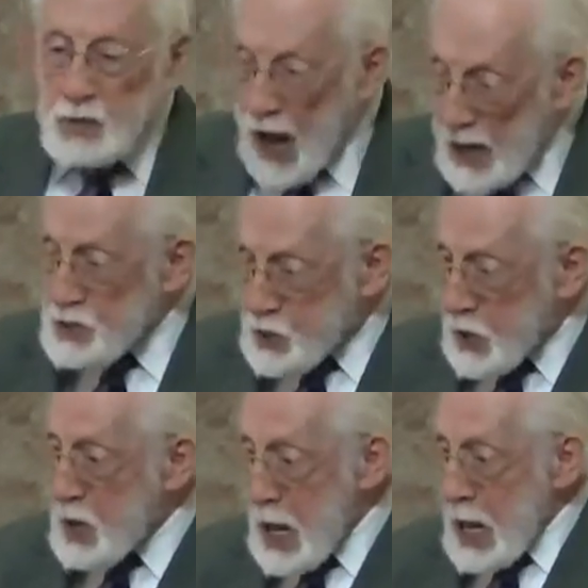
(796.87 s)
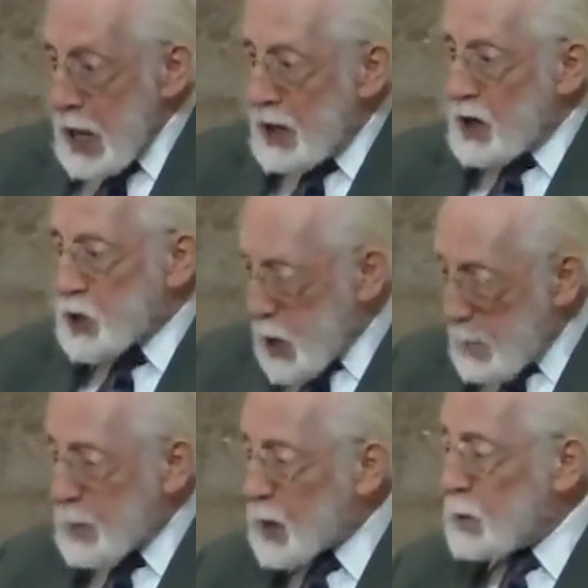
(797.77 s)
tension in a
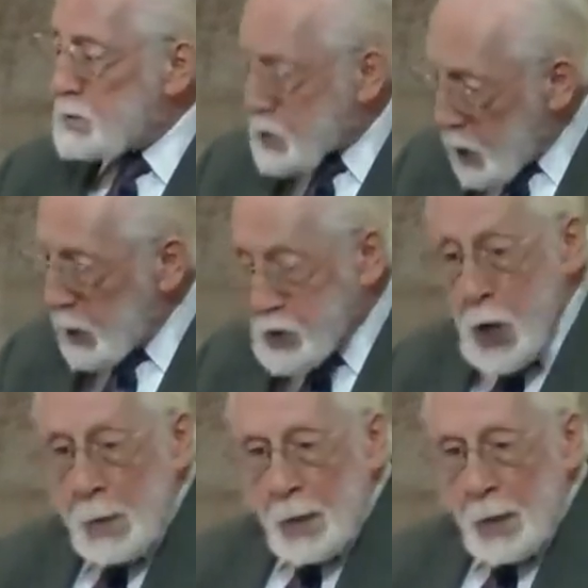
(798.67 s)
typical church